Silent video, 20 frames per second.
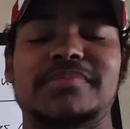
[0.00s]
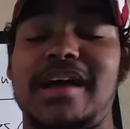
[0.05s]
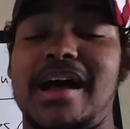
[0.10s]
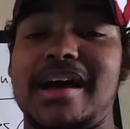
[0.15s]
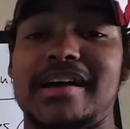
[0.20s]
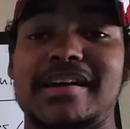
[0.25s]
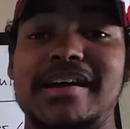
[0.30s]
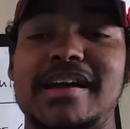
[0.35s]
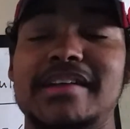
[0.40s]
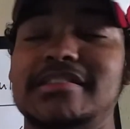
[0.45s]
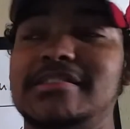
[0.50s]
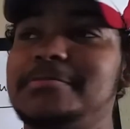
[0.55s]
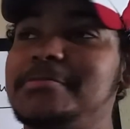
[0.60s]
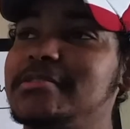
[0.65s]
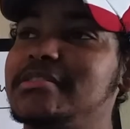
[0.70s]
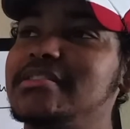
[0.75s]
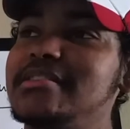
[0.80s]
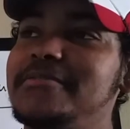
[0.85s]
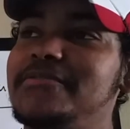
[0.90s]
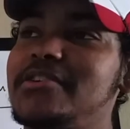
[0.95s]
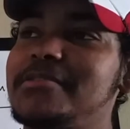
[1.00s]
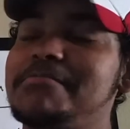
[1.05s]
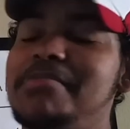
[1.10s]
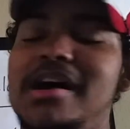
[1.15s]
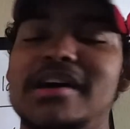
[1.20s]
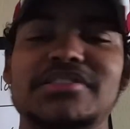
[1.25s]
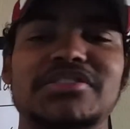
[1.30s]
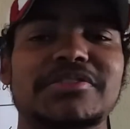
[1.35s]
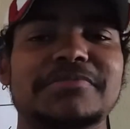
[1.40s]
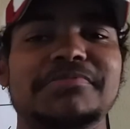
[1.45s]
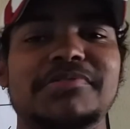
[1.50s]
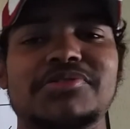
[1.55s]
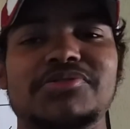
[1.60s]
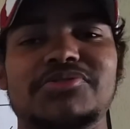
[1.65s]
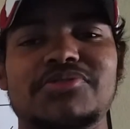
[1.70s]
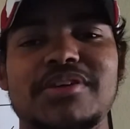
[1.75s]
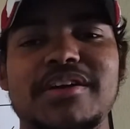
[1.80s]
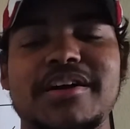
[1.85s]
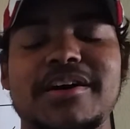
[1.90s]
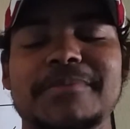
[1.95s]
I got a specific posture
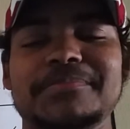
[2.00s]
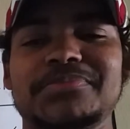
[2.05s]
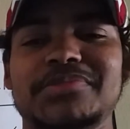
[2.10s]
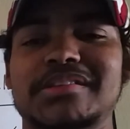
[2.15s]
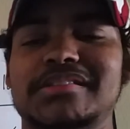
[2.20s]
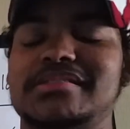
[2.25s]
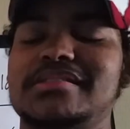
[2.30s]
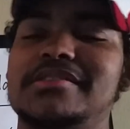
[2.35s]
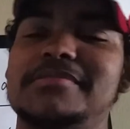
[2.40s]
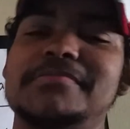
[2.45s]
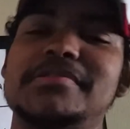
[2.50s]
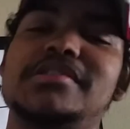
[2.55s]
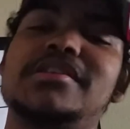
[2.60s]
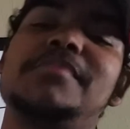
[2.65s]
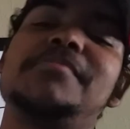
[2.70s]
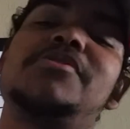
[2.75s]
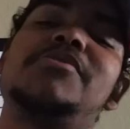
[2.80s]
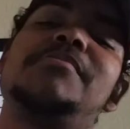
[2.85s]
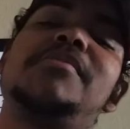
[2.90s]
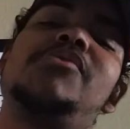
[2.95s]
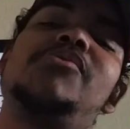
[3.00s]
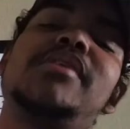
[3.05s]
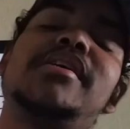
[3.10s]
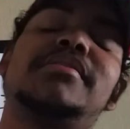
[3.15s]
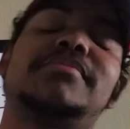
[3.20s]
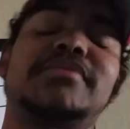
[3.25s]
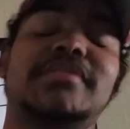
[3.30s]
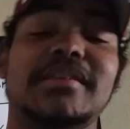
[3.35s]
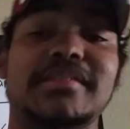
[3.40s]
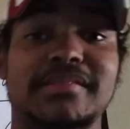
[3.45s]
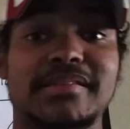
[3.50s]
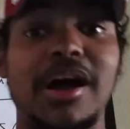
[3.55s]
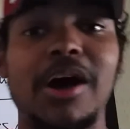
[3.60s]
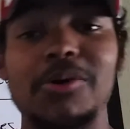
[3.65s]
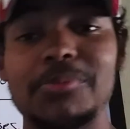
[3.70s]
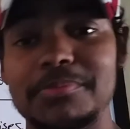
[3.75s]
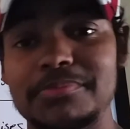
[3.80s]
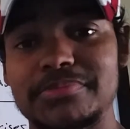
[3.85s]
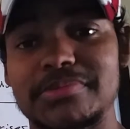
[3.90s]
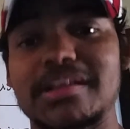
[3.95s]
program that's going to be coming on my web.
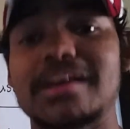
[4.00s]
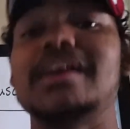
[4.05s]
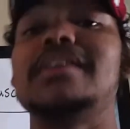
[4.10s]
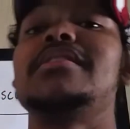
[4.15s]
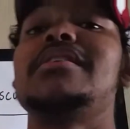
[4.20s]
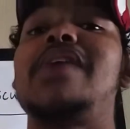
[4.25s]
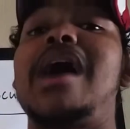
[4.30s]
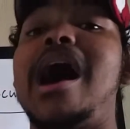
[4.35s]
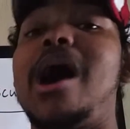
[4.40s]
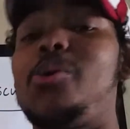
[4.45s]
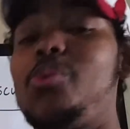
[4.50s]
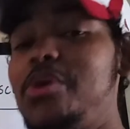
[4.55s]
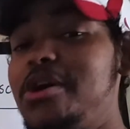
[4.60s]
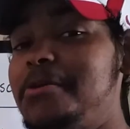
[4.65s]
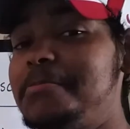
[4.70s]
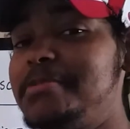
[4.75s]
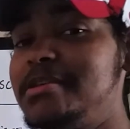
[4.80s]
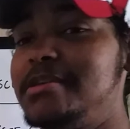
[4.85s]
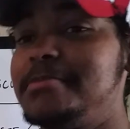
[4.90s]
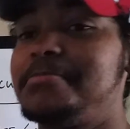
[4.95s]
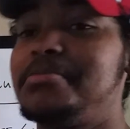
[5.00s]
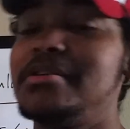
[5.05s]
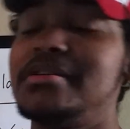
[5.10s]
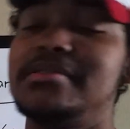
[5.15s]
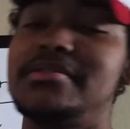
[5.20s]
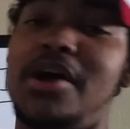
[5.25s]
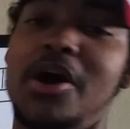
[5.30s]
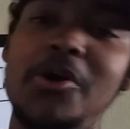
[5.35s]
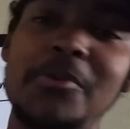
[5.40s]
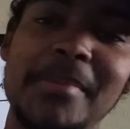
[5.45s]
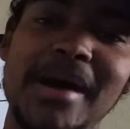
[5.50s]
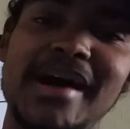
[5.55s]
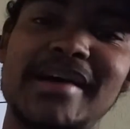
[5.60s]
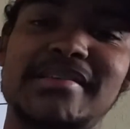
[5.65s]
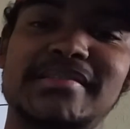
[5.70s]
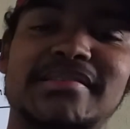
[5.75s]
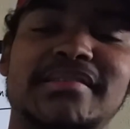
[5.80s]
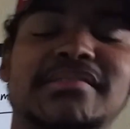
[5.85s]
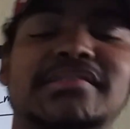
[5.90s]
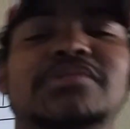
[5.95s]
That I will be putting on my
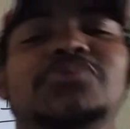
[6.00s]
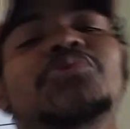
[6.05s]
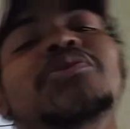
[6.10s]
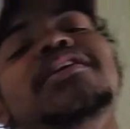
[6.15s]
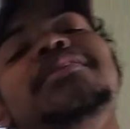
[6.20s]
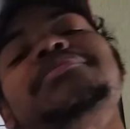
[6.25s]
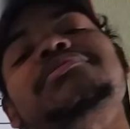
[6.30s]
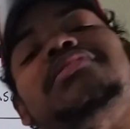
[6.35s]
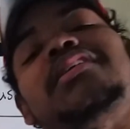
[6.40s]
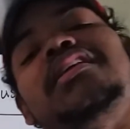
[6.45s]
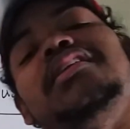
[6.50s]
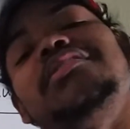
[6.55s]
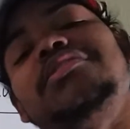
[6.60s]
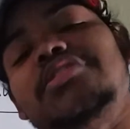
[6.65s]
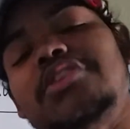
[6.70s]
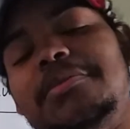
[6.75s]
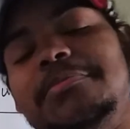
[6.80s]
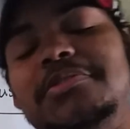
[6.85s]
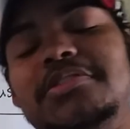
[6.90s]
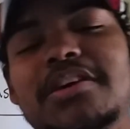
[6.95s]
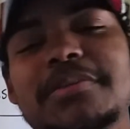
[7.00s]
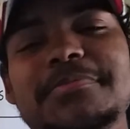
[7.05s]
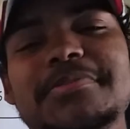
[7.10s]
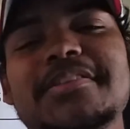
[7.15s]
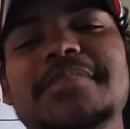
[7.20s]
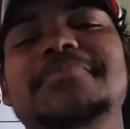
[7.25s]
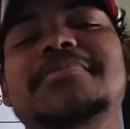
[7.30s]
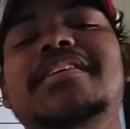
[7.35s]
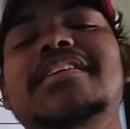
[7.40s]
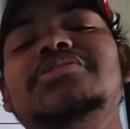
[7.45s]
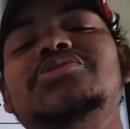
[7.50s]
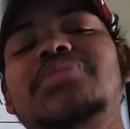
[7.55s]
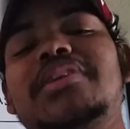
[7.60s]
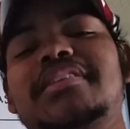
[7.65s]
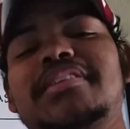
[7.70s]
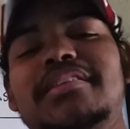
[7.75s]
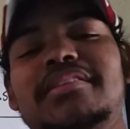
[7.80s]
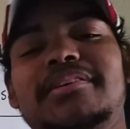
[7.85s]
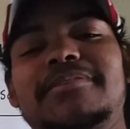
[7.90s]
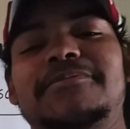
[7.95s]
existing website,
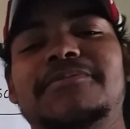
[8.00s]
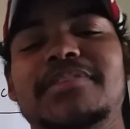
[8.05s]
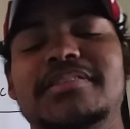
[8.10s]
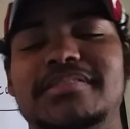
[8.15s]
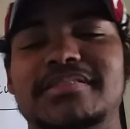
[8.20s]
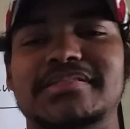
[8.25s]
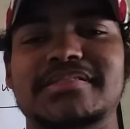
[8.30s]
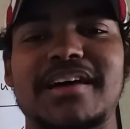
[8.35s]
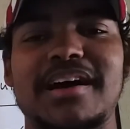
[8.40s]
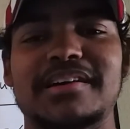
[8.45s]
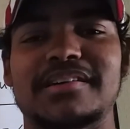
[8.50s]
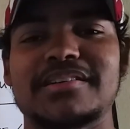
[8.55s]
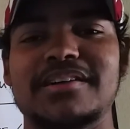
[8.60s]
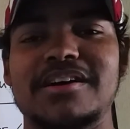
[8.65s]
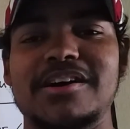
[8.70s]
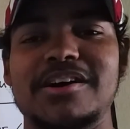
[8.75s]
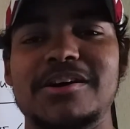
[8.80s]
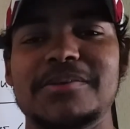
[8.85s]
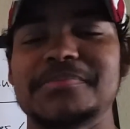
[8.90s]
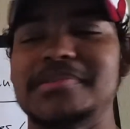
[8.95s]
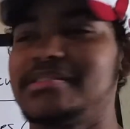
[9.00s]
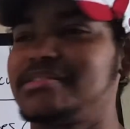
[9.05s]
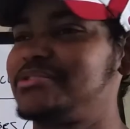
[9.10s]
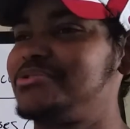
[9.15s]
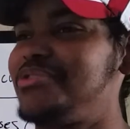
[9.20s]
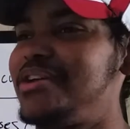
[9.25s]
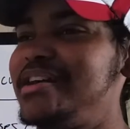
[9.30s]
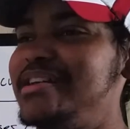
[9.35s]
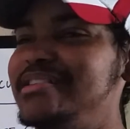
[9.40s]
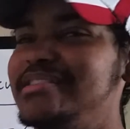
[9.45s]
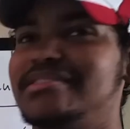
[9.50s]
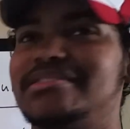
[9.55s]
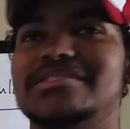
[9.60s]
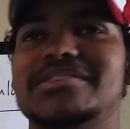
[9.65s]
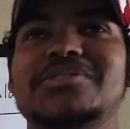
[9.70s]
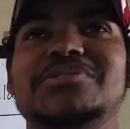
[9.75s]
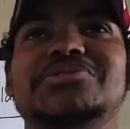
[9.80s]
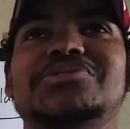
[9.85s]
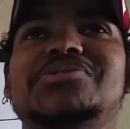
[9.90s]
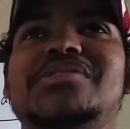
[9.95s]
www.drakeelliottfitness.com. It's great. It
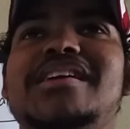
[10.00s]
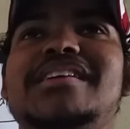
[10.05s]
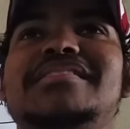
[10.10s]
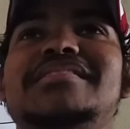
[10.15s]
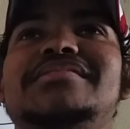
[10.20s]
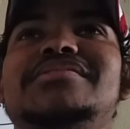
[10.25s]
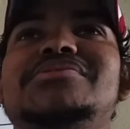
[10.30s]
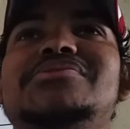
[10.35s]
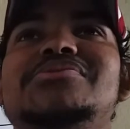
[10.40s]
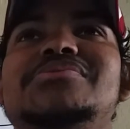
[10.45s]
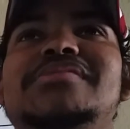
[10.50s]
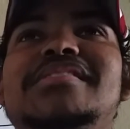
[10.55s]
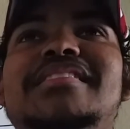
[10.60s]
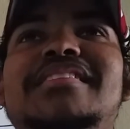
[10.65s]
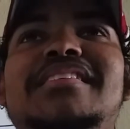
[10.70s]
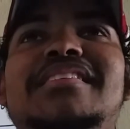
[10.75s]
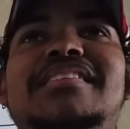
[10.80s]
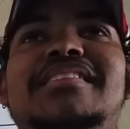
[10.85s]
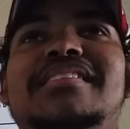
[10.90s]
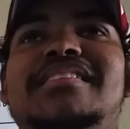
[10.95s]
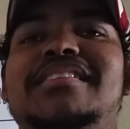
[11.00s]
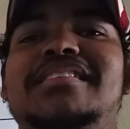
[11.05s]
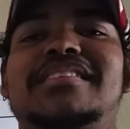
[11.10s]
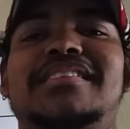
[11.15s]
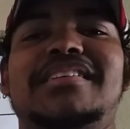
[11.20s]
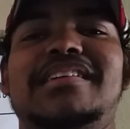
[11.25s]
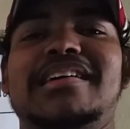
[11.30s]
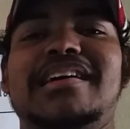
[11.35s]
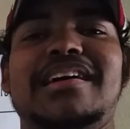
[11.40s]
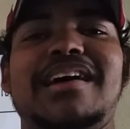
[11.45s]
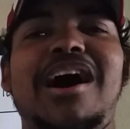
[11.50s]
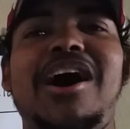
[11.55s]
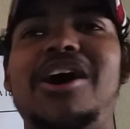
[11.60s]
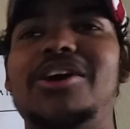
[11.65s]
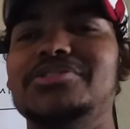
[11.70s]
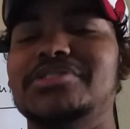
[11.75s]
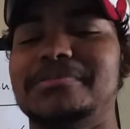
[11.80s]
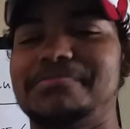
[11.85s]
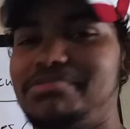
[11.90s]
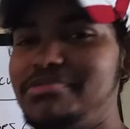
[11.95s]
shows you how to do
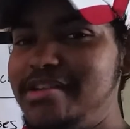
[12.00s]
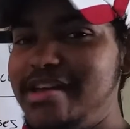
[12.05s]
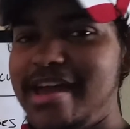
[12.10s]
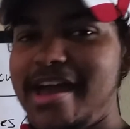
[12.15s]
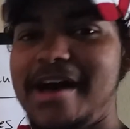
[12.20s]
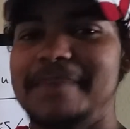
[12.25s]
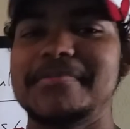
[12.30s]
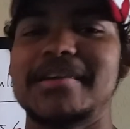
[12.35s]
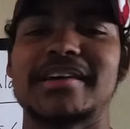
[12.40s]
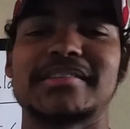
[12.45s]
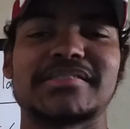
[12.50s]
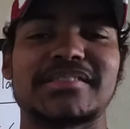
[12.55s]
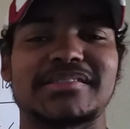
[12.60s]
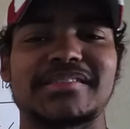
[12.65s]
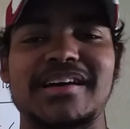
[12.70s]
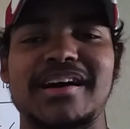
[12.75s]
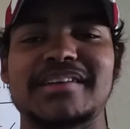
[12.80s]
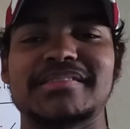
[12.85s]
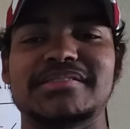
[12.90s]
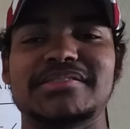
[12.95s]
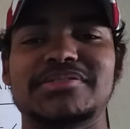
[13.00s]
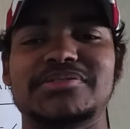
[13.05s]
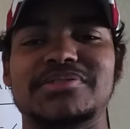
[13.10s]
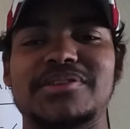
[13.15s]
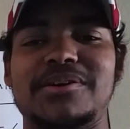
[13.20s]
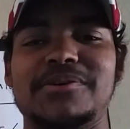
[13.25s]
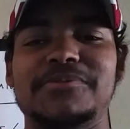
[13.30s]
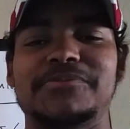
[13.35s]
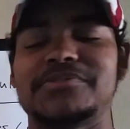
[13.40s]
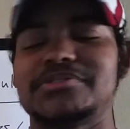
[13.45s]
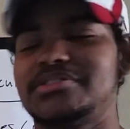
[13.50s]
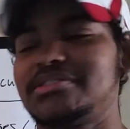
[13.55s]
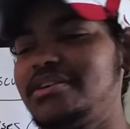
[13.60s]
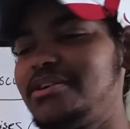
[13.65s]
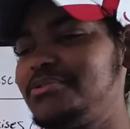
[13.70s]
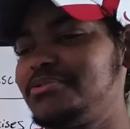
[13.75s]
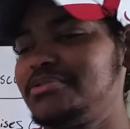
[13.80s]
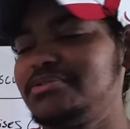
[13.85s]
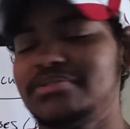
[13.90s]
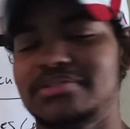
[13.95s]
all the prehab exercises, for
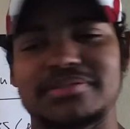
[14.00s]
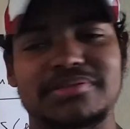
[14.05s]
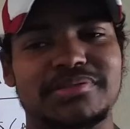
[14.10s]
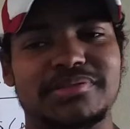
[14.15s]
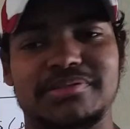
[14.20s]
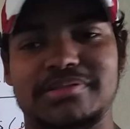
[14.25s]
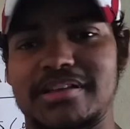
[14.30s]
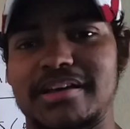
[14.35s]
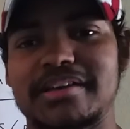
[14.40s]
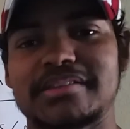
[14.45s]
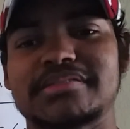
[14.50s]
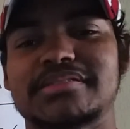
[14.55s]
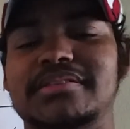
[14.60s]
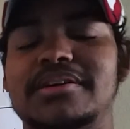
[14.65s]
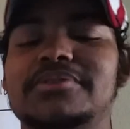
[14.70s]
shoulders, legs.